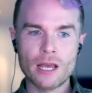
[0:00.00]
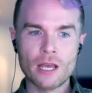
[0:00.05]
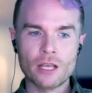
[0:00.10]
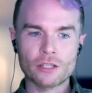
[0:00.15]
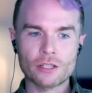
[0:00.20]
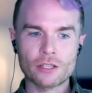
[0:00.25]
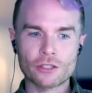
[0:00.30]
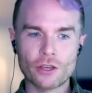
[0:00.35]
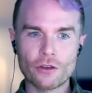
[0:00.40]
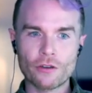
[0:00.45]

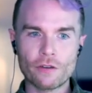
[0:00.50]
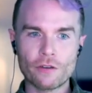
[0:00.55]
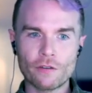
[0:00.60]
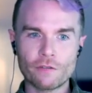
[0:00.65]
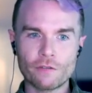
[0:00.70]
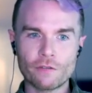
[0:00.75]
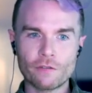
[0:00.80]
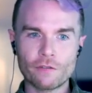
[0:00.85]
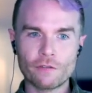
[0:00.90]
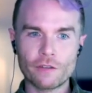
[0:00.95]
So
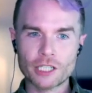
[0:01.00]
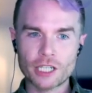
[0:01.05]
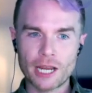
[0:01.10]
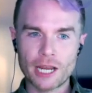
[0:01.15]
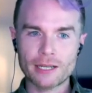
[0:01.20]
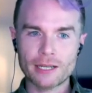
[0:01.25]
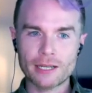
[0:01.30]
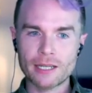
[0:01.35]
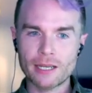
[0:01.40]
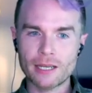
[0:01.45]
Vera
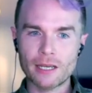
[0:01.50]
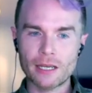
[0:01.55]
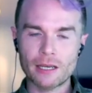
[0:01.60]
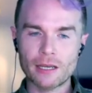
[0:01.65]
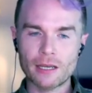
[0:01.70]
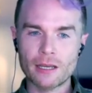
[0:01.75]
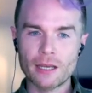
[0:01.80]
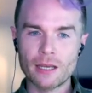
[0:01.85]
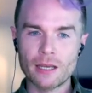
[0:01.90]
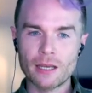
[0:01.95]
Chen here
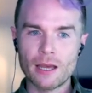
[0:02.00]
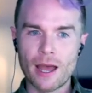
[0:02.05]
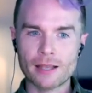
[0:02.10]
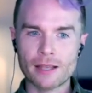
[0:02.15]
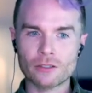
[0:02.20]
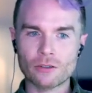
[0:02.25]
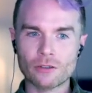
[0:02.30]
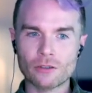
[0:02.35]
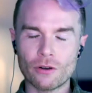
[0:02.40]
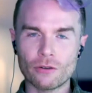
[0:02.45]

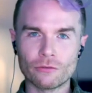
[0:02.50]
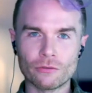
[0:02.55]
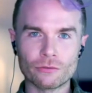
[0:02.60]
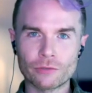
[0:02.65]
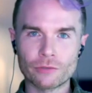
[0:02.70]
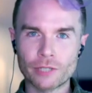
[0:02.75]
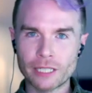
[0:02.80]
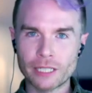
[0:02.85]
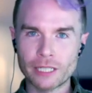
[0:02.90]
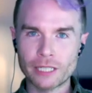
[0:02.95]
has
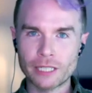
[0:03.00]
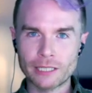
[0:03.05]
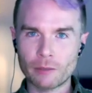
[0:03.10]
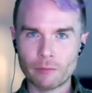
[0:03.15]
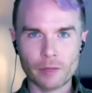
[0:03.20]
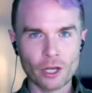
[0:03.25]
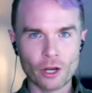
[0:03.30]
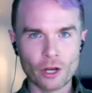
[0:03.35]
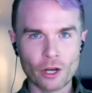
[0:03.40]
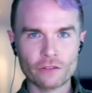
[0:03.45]
really won
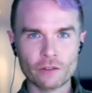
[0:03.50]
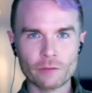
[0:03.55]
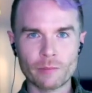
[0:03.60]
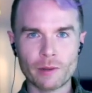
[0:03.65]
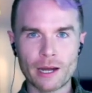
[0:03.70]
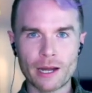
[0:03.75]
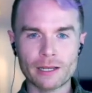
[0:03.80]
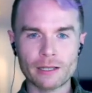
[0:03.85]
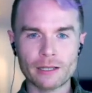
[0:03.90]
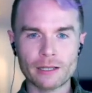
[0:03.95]
me over
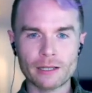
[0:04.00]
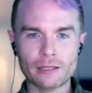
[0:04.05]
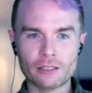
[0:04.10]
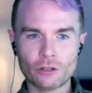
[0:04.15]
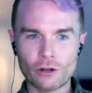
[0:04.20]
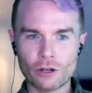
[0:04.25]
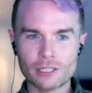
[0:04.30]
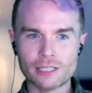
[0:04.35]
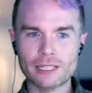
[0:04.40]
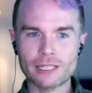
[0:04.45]
by
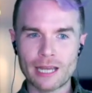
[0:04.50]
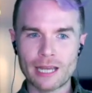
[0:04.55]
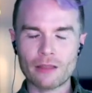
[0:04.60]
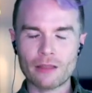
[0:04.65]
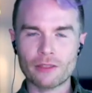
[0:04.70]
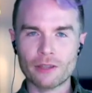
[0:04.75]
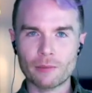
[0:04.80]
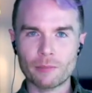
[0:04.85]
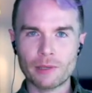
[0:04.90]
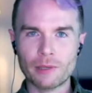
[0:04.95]
crossing out
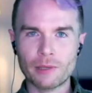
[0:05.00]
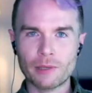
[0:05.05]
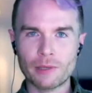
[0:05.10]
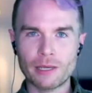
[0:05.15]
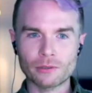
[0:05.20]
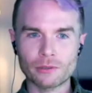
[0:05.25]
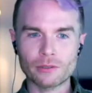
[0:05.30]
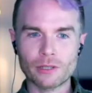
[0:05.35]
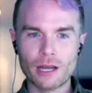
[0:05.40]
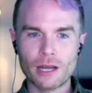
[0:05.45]
that
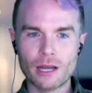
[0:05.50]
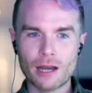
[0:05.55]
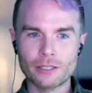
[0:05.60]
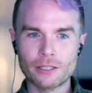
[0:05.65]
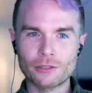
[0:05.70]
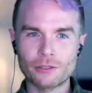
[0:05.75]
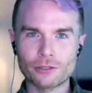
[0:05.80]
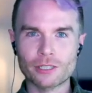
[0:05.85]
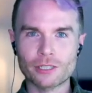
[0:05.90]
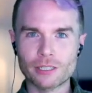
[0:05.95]
people are
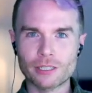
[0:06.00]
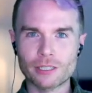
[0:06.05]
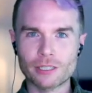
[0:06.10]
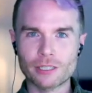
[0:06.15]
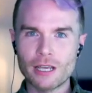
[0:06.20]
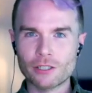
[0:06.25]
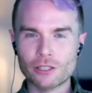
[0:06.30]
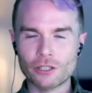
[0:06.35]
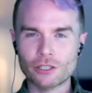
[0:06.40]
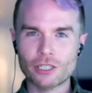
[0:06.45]
users.
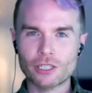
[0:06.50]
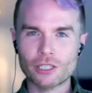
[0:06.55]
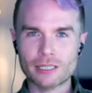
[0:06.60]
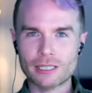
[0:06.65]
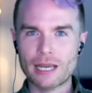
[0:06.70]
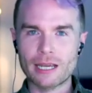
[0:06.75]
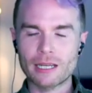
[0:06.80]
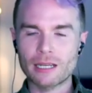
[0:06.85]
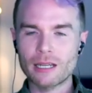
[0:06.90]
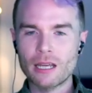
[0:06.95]
So she's
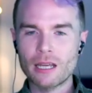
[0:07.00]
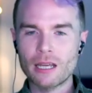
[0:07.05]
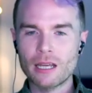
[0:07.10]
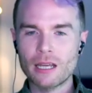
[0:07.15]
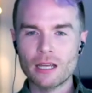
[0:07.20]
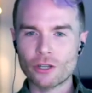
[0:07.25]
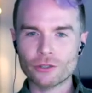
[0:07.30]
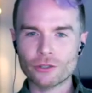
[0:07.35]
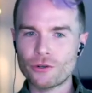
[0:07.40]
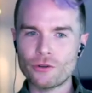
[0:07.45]
saying,
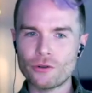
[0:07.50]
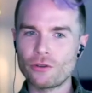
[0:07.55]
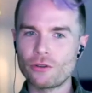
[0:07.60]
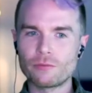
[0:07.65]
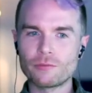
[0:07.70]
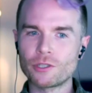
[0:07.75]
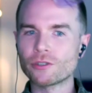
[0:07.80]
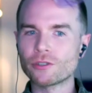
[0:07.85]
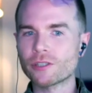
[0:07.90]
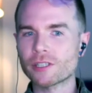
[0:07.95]
don't call them
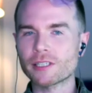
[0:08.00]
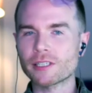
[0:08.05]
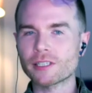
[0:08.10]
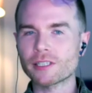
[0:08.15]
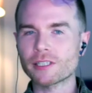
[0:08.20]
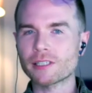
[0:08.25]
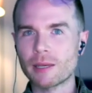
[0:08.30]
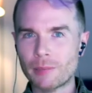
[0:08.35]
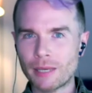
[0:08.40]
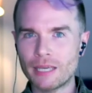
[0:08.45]
users,
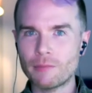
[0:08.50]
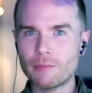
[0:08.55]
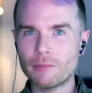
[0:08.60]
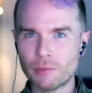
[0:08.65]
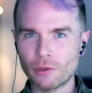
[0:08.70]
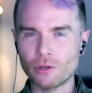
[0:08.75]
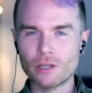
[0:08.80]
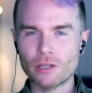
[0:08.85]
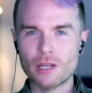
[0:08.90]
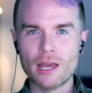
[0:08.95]
they're
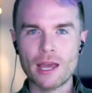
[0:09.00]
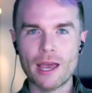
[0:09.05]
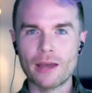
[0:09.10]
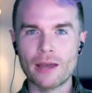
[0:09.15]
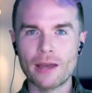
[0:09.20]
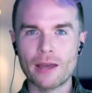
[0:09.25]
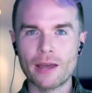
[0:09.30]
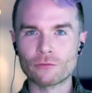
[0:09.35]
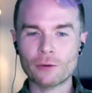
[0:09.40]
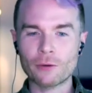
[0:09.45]
people. And
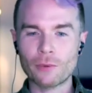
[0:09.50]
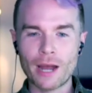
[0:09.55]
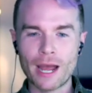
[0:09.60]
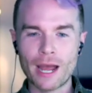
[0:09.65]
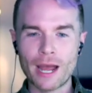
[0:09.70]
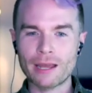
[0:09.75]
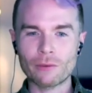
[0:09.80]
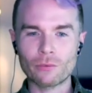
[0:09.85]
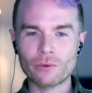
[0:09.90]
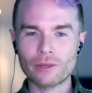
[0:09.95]
right
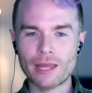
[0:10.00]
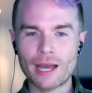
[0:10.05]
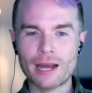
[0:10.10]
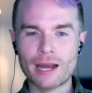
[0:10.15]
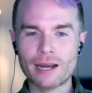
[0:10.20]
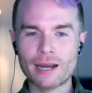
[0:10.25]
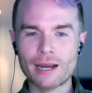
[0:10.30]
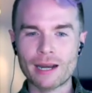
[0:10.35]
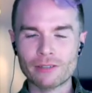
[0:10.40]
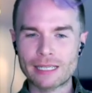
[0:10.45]
away, without
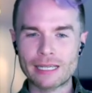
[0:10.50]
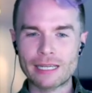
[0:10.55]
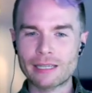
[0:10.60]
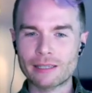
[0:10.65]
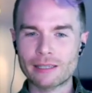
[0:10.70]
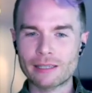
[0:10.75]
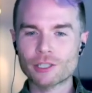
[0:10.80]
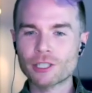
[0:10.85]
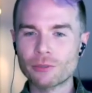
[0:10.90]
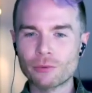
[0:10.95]
ever seeing
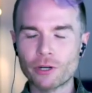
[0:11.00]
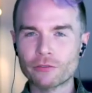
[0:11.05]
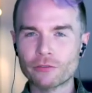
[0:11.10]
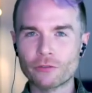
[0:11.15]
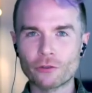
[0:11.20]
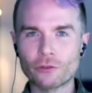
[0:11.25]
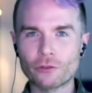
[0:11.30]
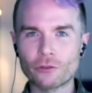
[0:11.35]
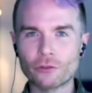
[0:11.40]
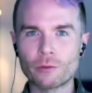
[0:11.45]
that she worked
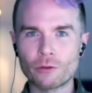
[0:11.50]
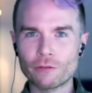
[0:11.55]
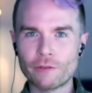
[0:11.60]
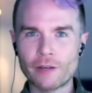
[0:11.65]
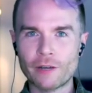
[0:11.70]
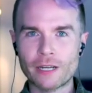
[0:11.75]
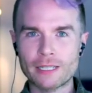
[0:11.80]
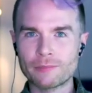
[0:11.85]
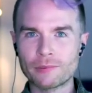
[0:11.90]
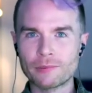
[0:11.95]
for Uber or
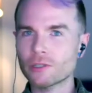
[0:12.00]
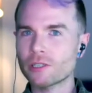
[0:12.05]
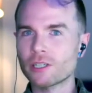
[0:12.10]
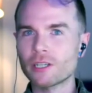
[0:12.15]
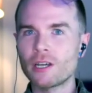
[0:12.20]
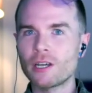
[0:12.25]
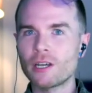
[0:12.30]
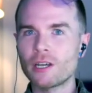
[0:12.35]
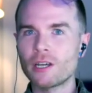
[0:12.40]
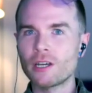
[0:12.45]
Facebook,
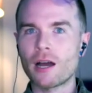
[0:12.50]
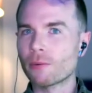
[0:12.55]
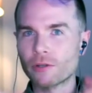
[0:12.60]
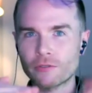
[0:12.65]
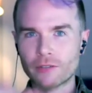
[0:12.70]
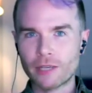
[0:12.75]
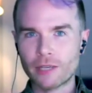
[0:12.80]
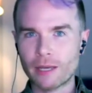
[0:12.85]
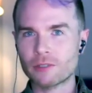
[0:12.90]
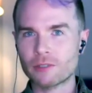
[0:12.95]
I would have
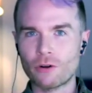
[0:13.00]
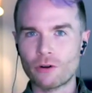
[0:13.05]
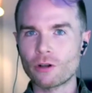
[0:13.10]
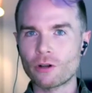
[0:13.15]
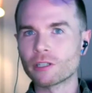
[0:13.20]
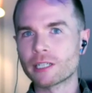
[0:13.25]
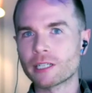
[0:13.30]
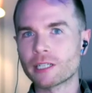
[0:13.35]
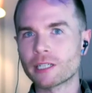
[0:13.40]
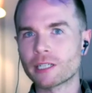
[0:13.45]
kept
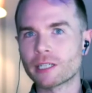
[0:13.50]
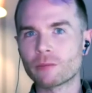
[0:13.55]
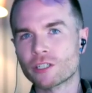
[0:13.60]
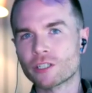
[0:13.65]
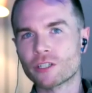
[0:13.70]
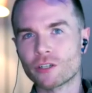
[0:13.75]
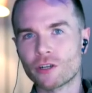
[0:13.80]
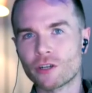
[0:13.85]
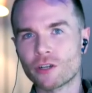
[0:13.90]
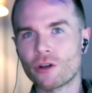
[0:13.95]
scrolling and wanting to
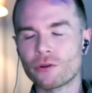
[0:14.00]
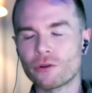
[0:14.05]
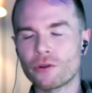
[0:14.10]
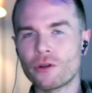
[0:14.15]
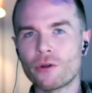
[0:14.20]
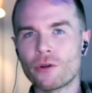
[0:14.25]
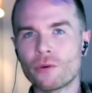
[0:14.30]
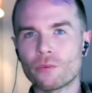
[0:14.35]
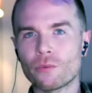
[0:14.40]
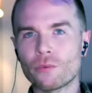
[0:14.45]
know
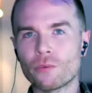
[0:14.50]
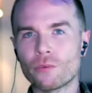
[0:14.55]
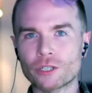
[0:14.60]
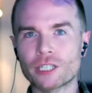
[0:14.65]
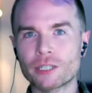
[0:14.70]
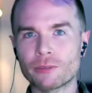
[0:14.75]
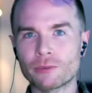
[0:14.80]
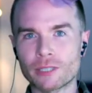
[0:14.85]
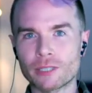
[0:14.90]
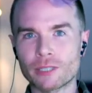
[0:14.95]
what she
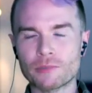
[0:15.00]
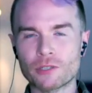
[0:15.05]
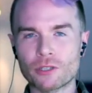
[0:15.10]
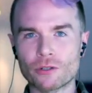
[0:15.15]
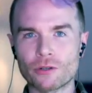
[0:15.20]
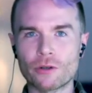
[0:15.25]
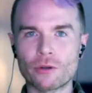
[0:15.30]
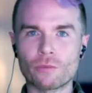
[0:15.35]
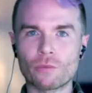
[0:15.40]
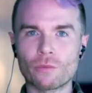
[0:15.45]
was up to
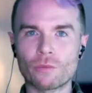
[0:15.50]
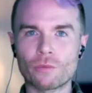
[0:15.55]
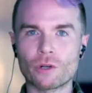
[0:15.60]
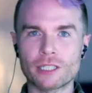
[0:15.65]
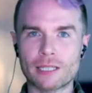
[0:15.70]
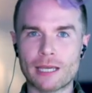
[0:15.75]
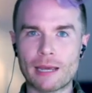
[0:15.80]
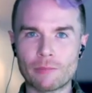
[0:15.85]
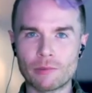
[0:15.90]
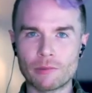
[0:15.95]
and what she's
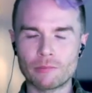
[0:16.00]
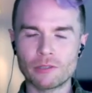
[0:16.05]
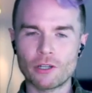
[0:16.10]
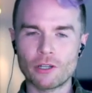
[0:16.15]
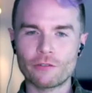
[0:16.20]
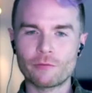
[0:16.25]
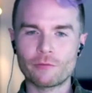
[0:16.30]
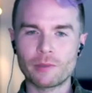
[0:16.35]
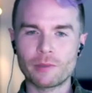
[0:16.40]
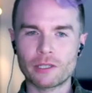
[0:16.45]
capable
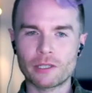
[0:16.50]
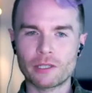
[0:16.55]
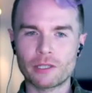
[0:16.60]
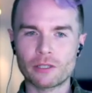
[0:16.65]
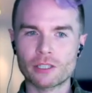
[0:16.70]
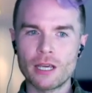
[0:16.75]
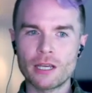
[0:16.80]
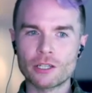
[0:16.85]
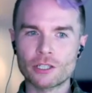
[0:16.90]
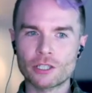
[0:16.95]
of, because
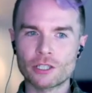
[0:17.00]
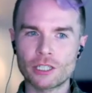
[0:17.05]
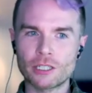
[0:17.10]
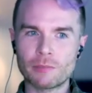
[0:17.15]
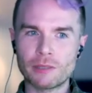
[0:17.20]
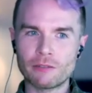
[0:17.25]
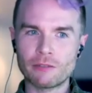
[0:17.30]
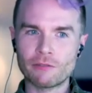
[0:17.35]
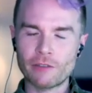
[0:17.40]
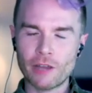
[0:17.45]
she's
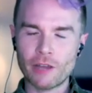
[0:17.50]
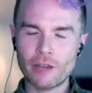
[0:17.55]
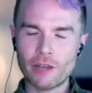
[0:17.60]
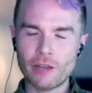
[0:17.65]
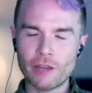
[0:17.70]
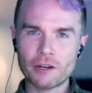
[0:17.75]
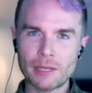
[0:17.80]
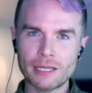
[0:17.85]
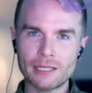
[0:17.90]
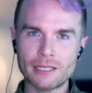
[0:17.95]
been very
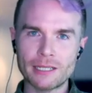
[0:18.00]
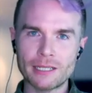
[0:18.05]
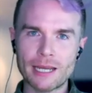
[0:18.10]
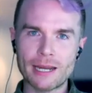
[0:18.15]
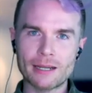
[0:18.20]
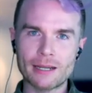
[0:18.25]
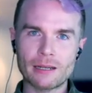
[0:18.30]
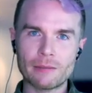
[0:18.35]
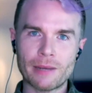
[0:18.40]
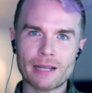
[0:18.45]

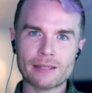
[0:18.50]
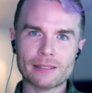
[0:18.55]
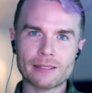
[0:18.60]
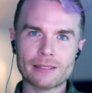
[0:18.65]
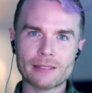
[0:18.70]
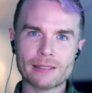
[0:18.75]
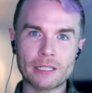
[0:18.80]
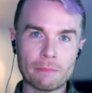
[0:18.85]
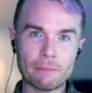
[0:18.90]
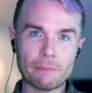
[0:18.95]
opinionated about
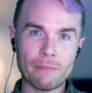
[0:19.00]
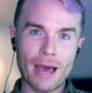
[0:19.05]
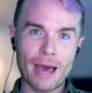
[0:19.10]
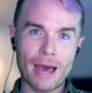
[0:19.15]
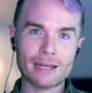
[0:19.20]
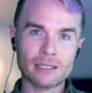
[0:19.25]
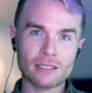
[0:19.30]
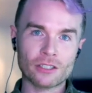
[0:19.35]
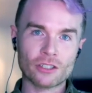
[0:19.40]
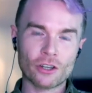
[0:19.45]
something that
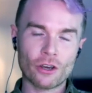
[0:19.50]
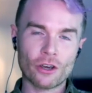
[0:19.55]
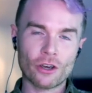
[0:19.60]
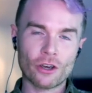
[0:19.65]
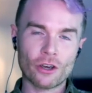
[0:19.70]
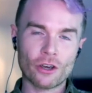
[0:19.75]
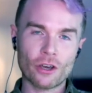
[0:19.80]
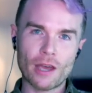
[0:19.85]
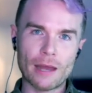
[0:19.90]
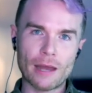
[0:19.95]
matters to
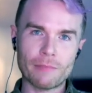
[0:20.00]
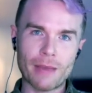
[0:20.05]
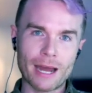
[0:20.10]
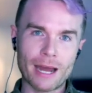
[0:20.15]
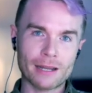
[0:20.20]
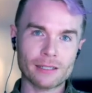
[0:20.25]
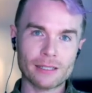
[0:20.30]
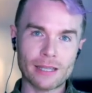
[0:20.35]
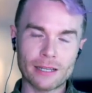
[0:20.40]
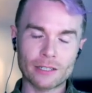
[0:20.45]
her and
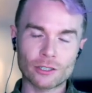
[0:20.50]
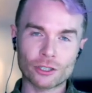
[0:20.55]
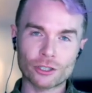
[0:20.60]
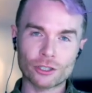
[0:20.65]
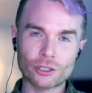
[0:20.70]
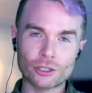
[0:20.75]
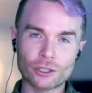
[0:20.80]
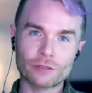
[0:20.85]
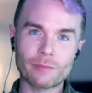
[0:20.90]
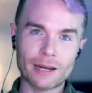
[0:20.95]
matters and
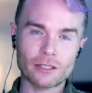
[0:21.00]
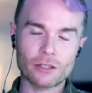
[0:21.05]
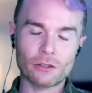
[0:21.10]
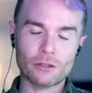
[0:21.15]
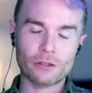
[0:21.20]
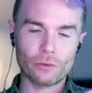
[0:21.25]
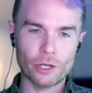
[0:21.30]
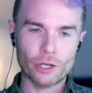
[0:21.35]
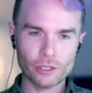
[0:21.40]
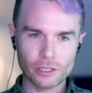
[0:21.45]
should matter to the
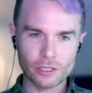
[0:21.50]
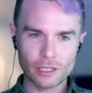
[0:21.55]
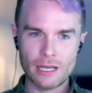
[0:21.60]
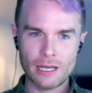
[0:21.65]
world.